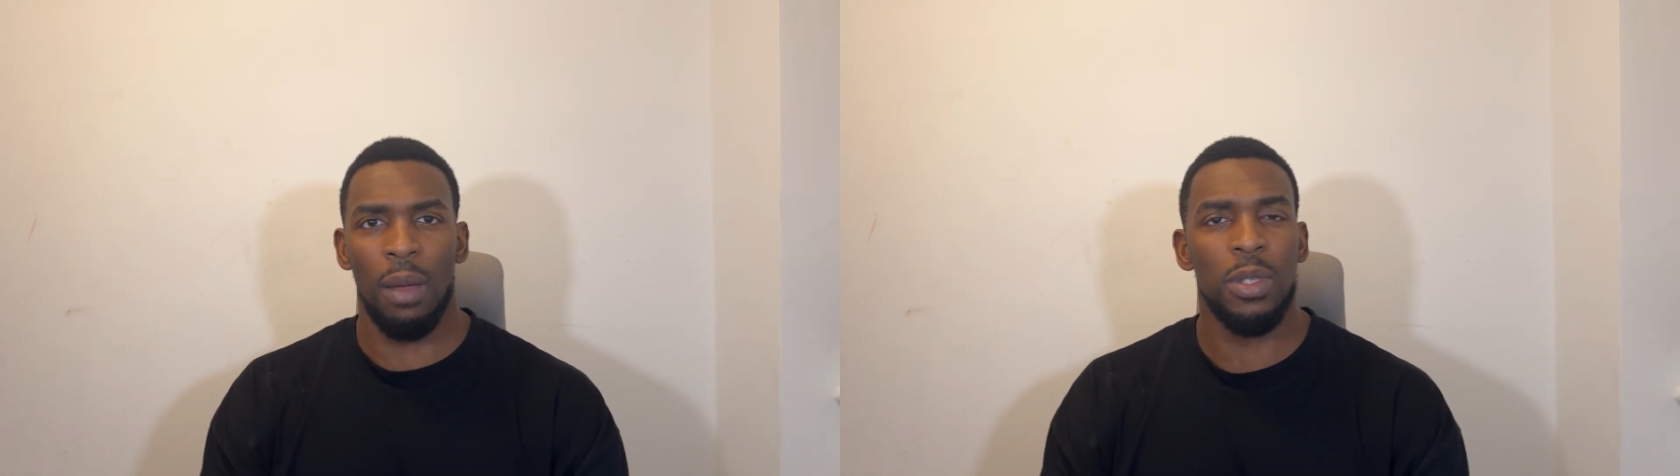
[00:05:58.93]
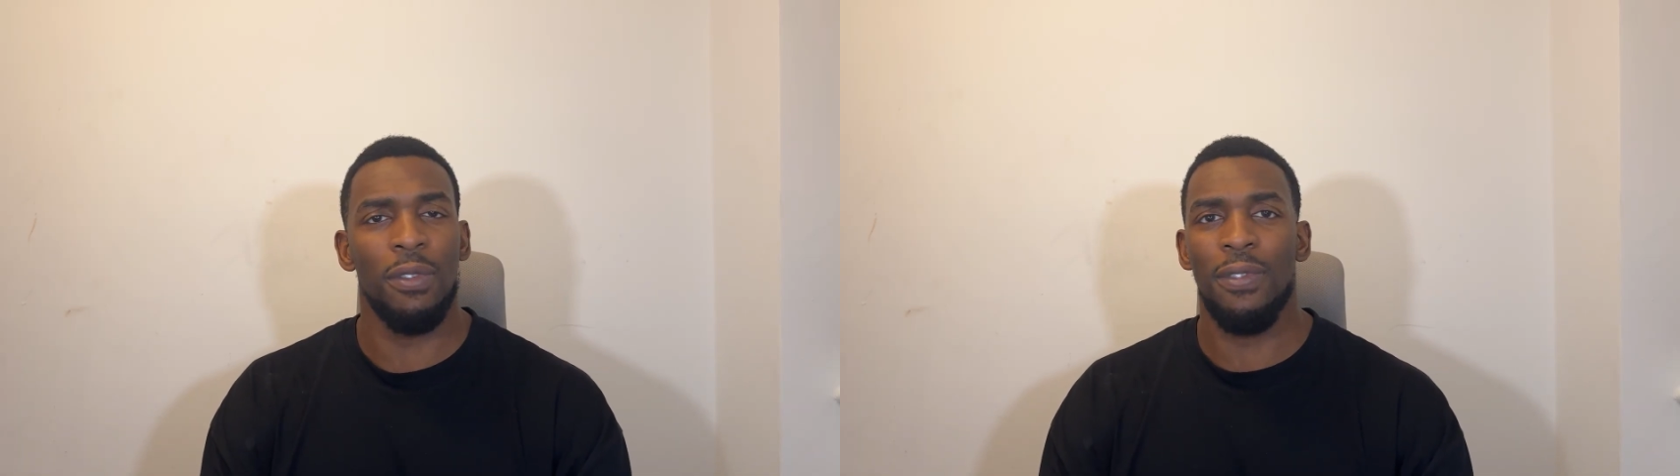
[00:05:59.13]

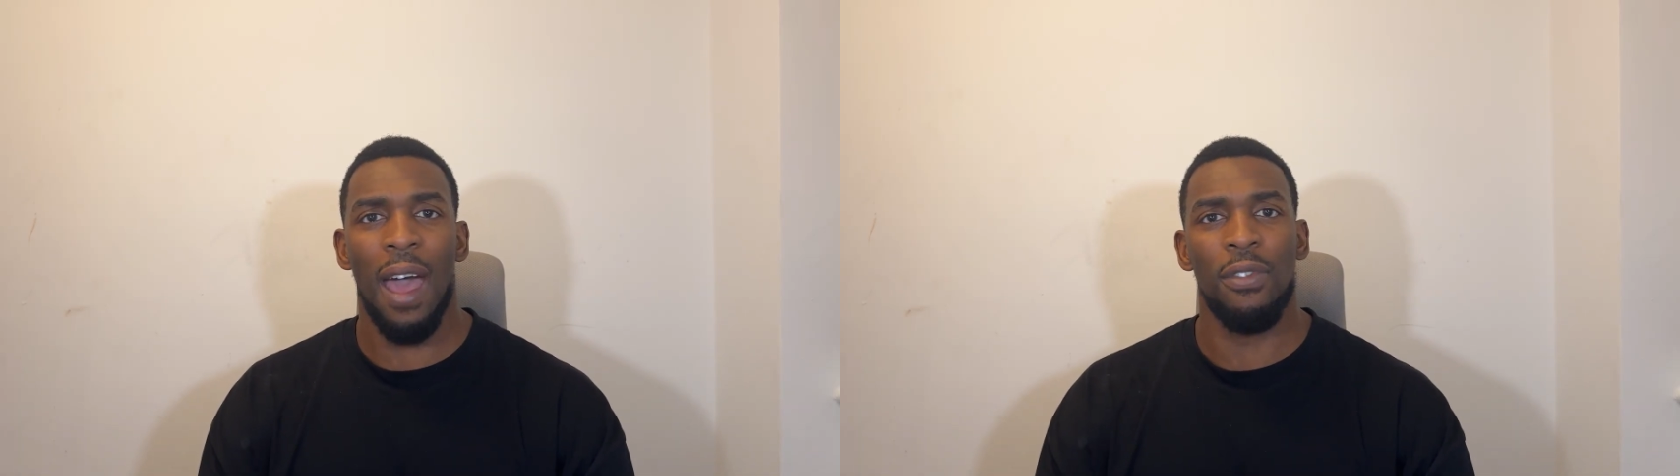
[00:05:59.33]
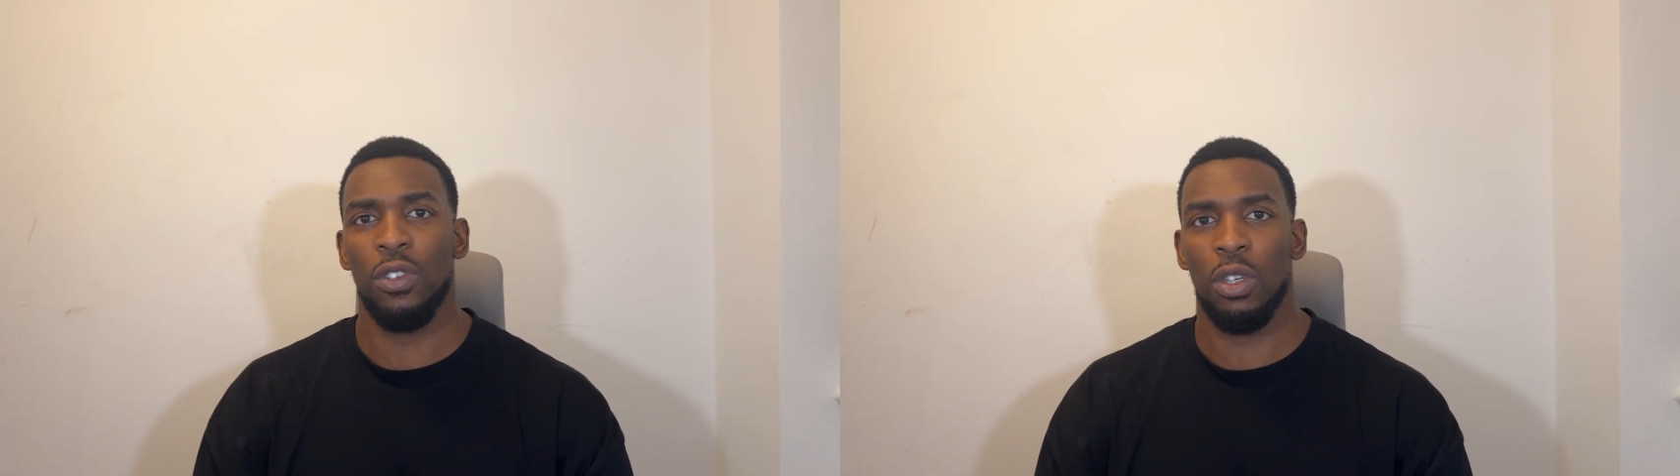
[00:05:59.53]
up to
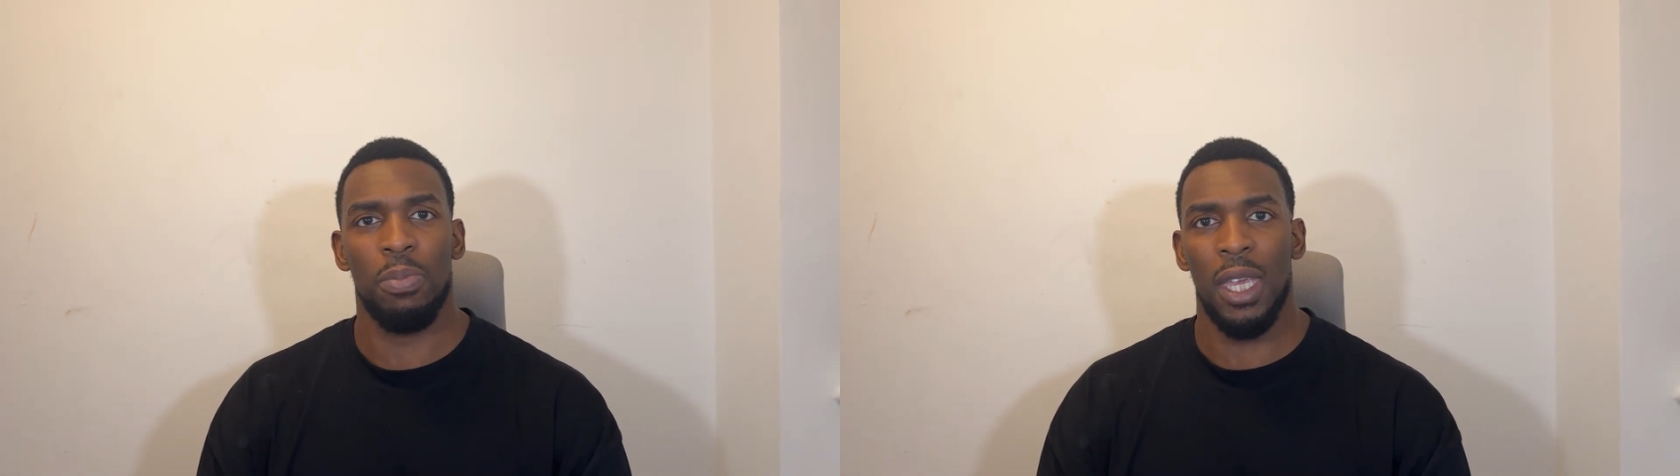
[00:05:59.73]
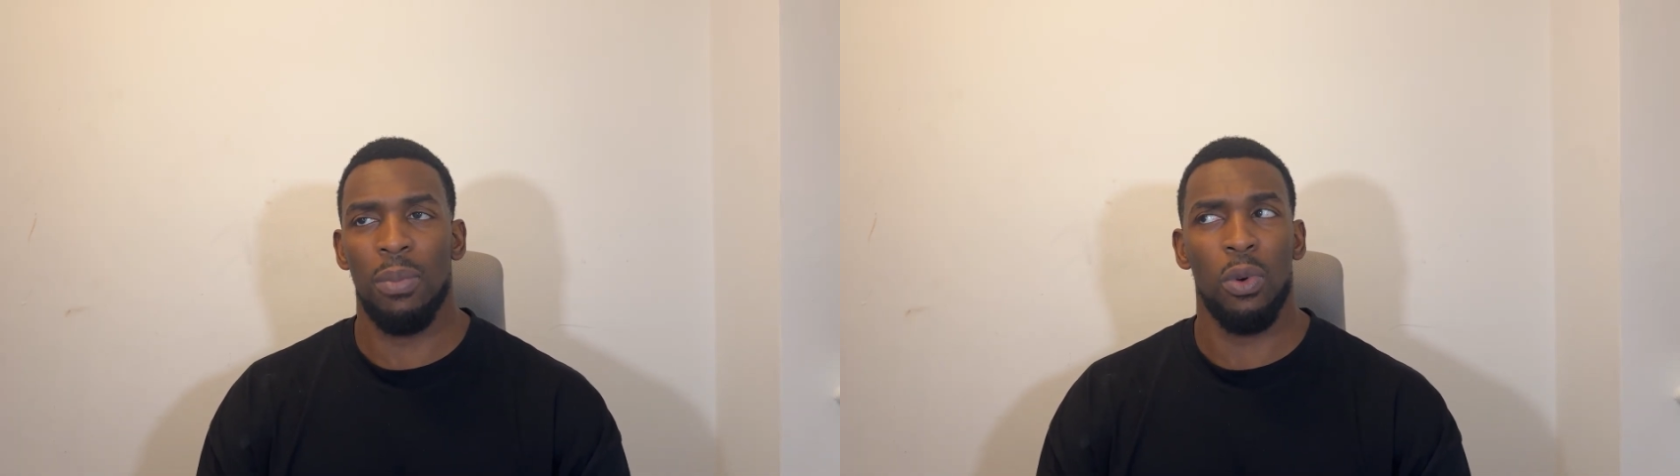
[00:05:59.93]
500
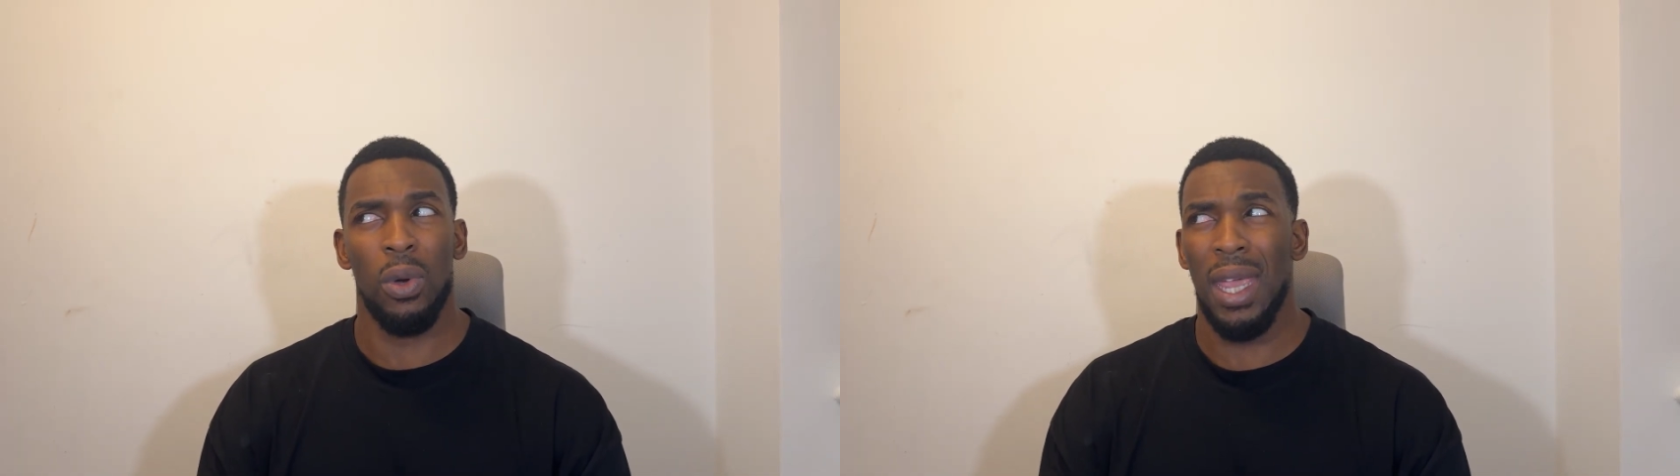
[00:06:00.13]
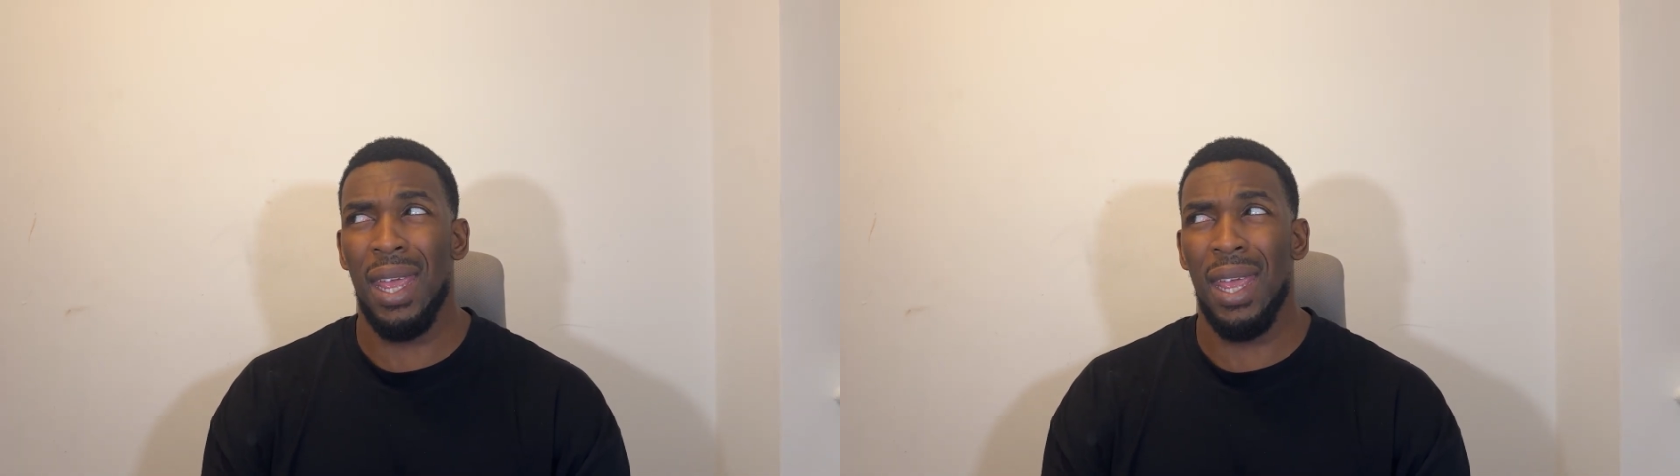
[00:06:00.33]
people